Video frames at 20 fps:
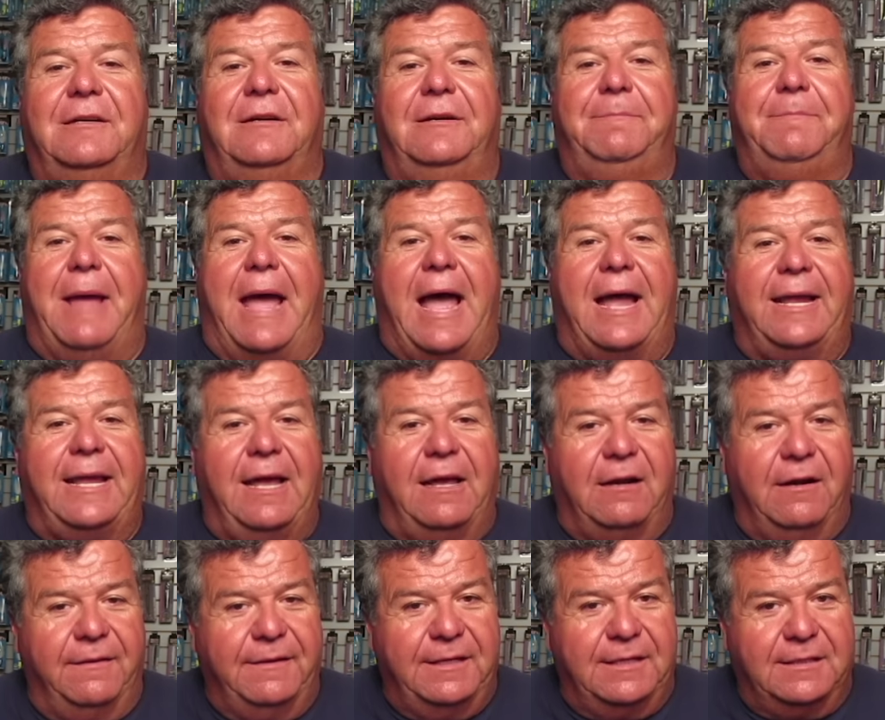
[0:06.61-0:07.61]
going back out
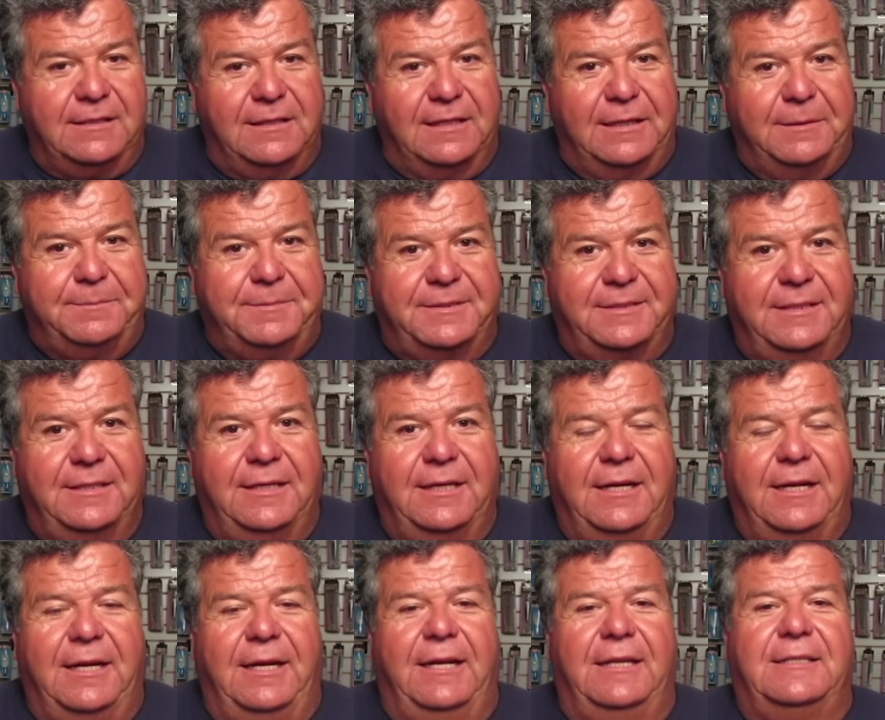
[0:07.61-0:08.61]
on the Eclipse.
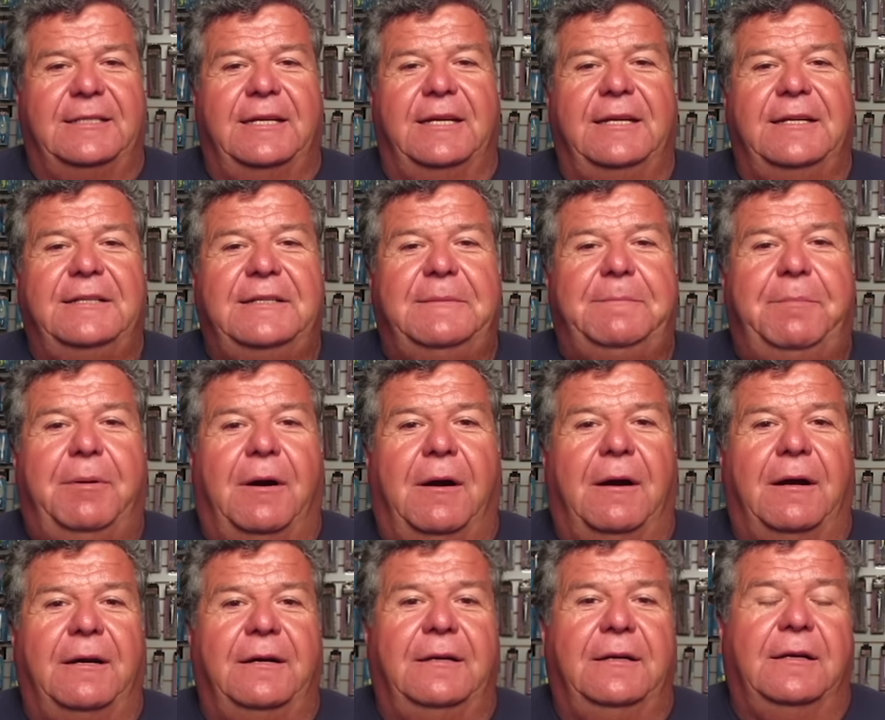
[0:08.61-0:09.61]
It's going to
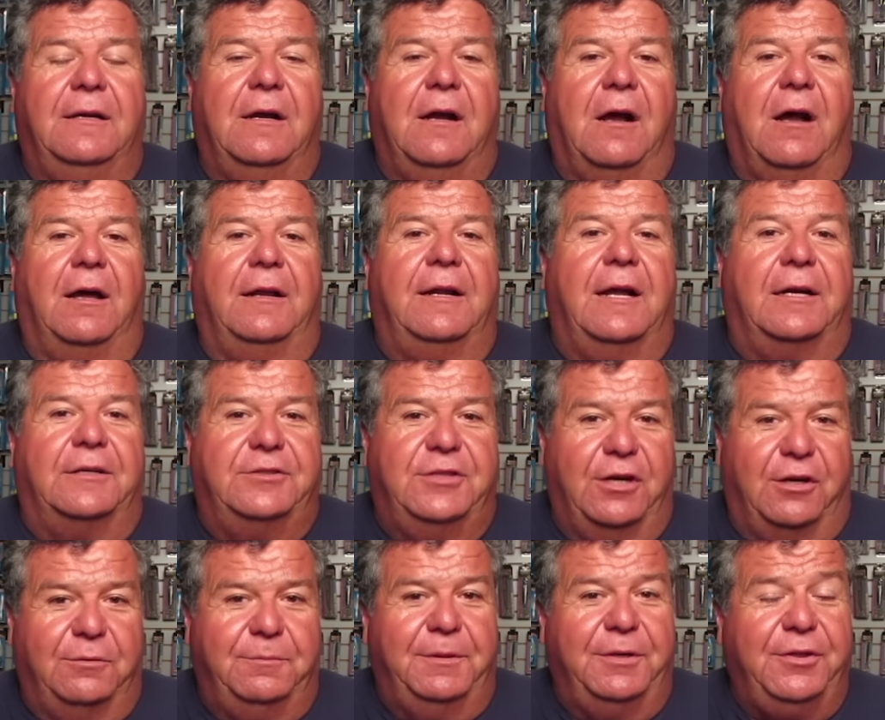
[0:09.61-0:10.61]
depart on
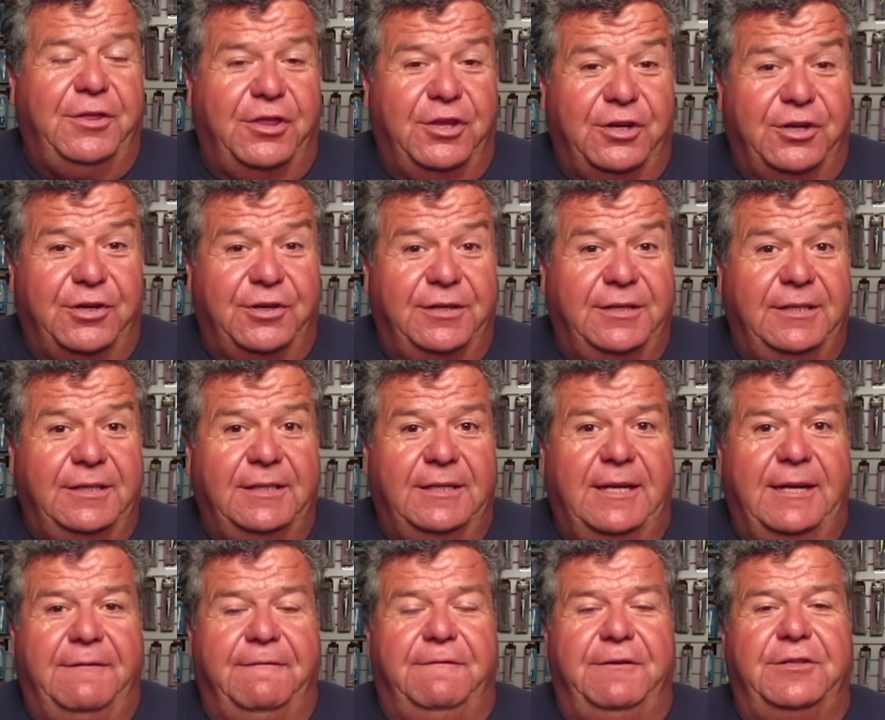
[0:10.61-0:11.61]
October 3rd,
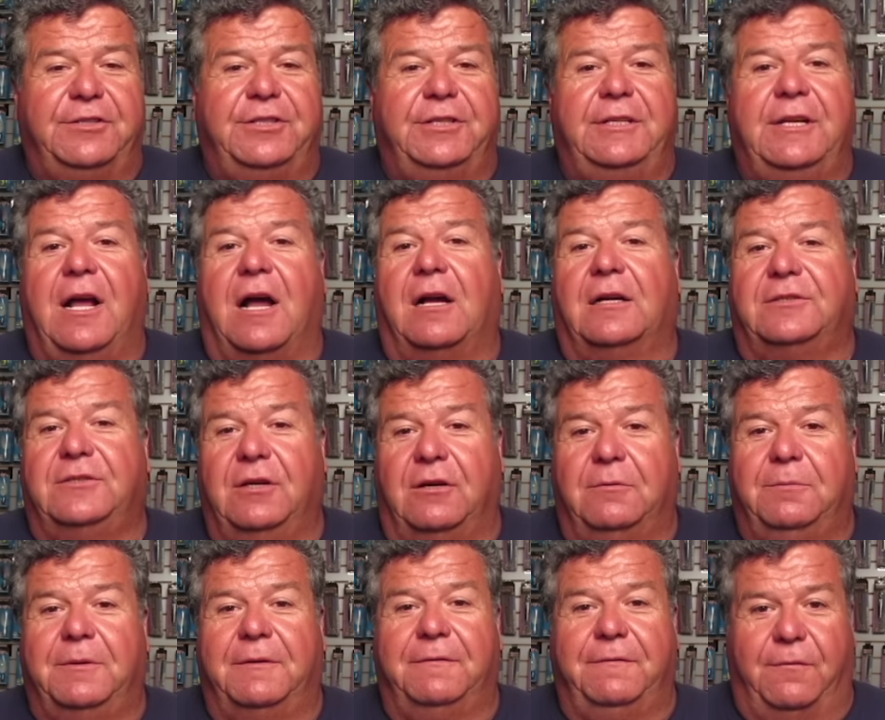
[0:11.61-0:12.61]
fishing
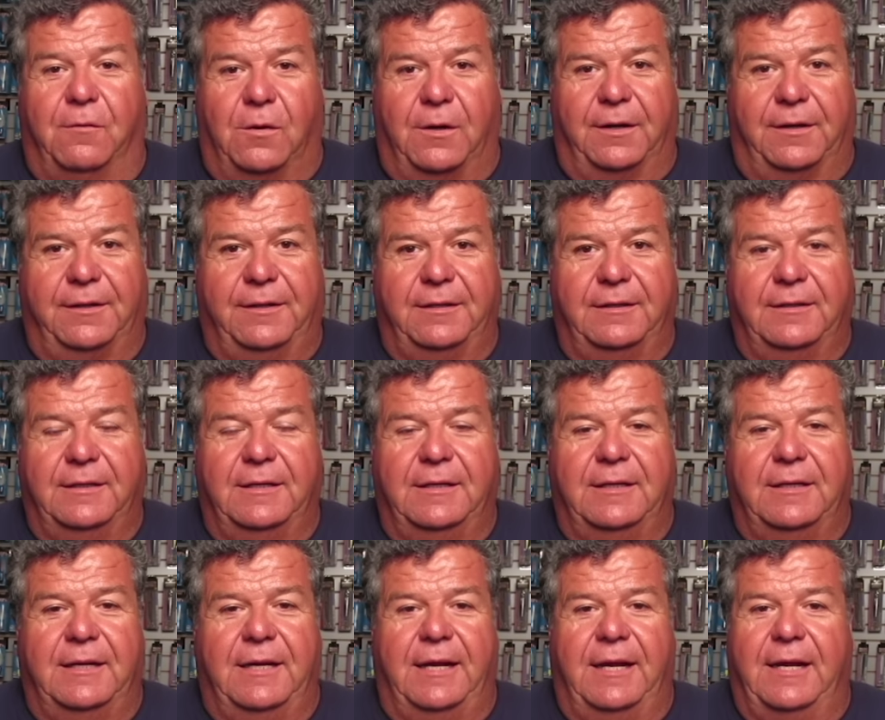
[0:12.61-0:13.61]
October 4th.
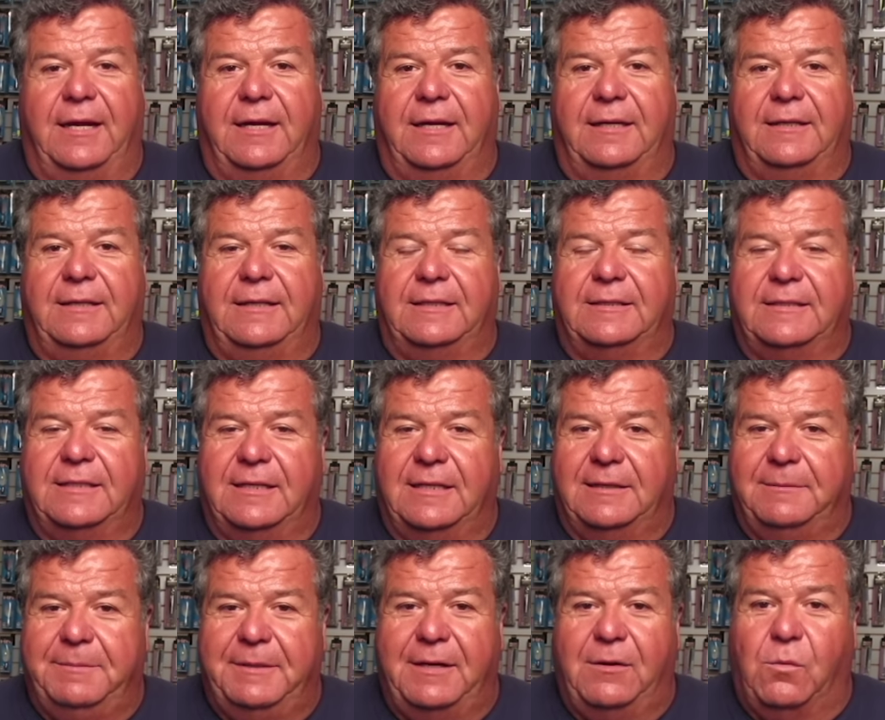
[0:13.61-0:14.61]
And it's going
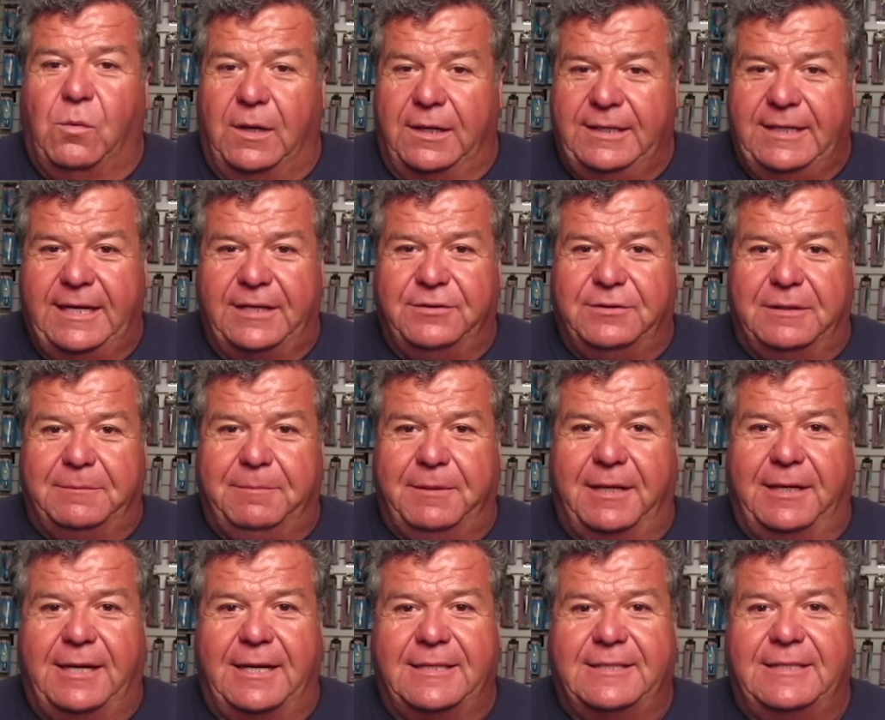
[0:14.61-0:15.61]
to be a one-day trip
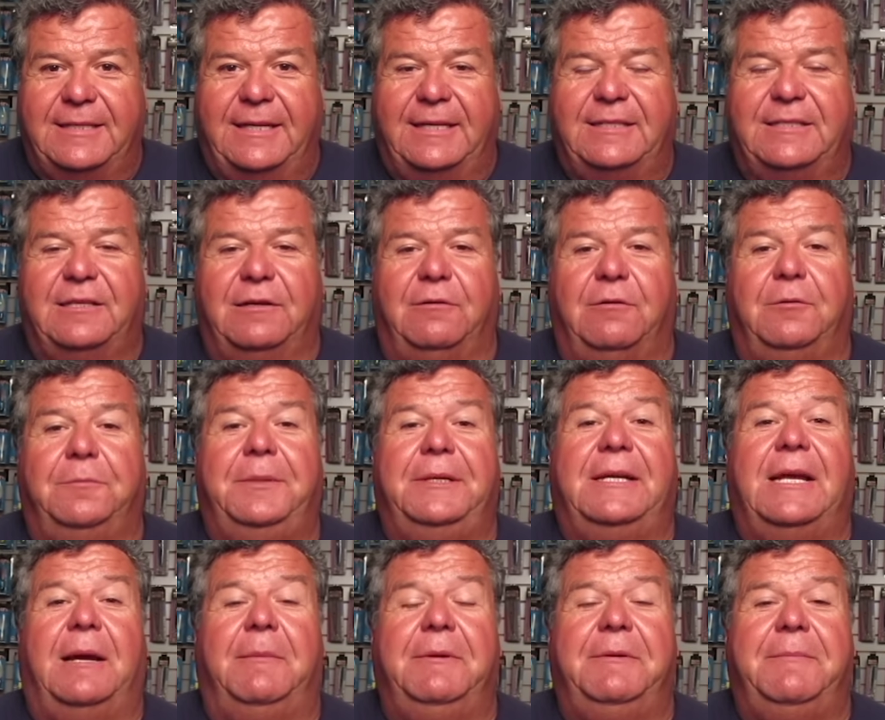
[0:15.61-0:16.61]
like I said, so we'll be
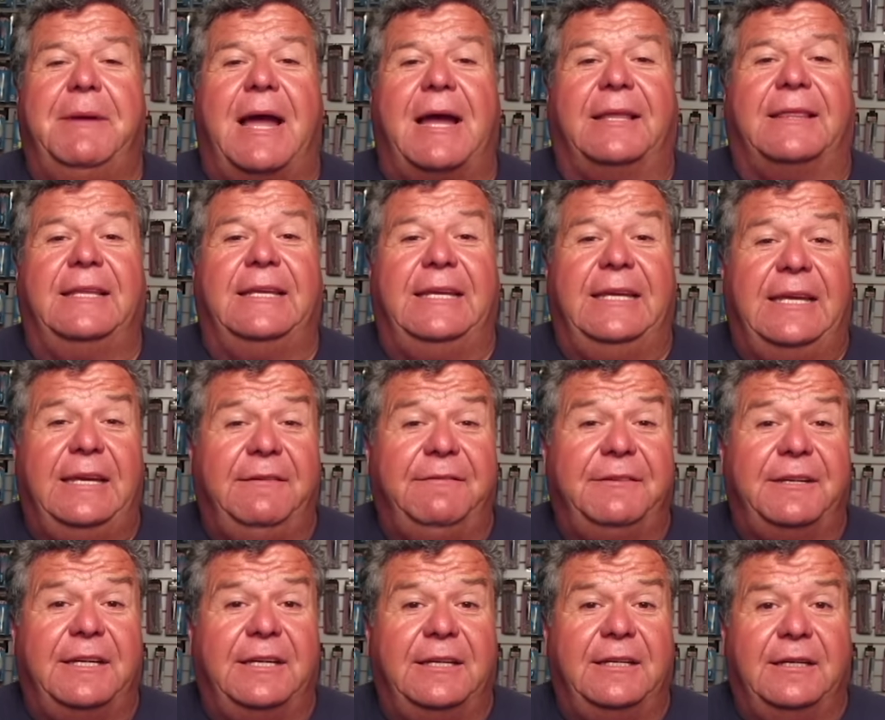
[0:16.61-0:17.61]
coming back the
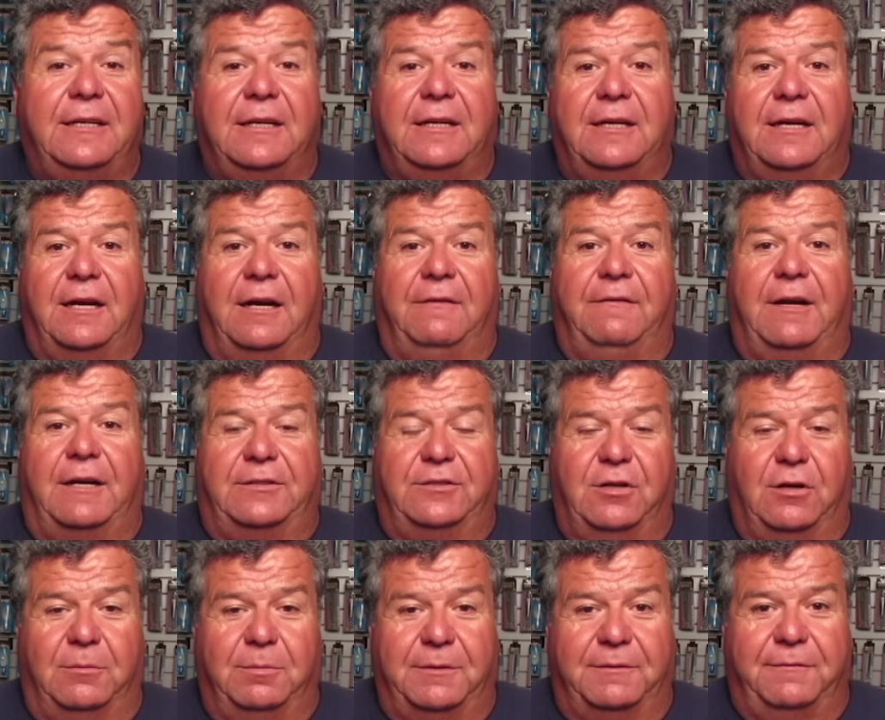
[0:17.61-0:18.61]
evening of
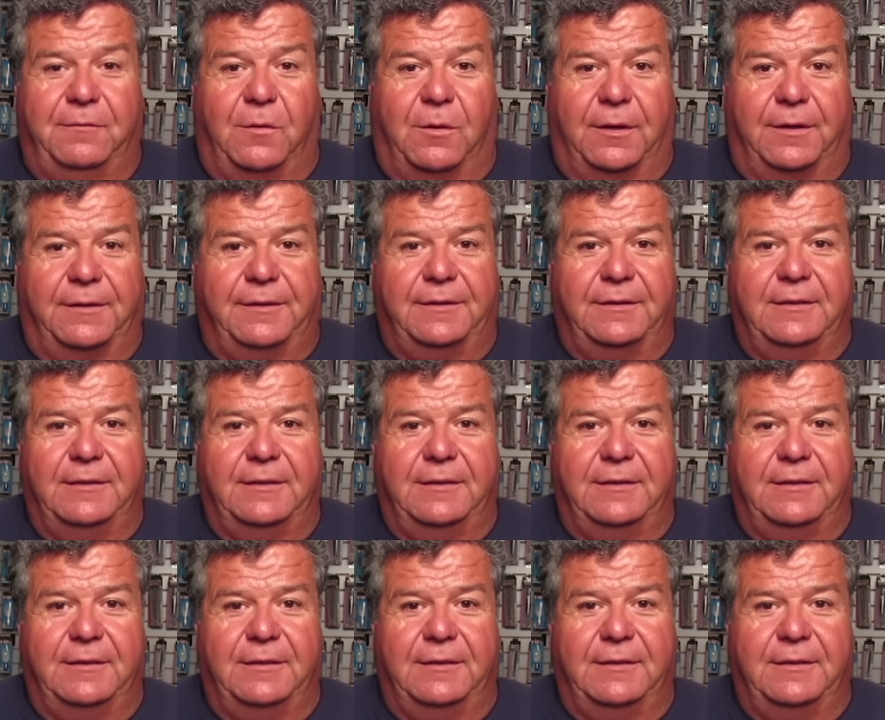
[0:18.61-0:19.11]
October 4th.